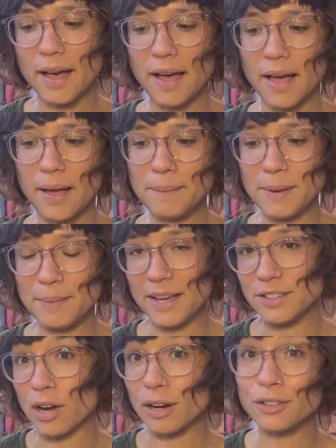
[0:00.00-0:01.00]
Uh, maybe
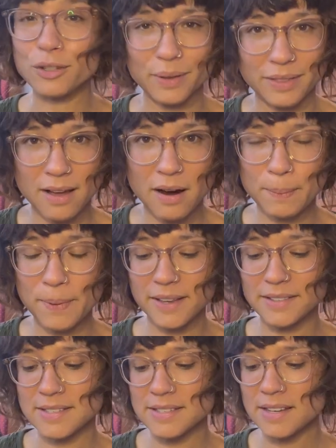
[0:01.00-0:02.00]
I talk to a
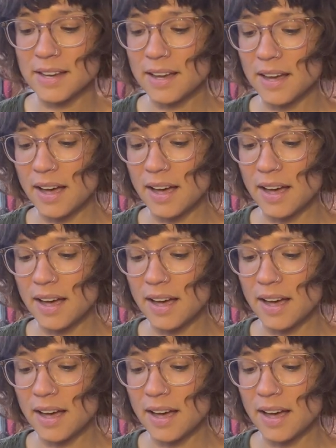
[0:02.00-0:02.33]
therapist.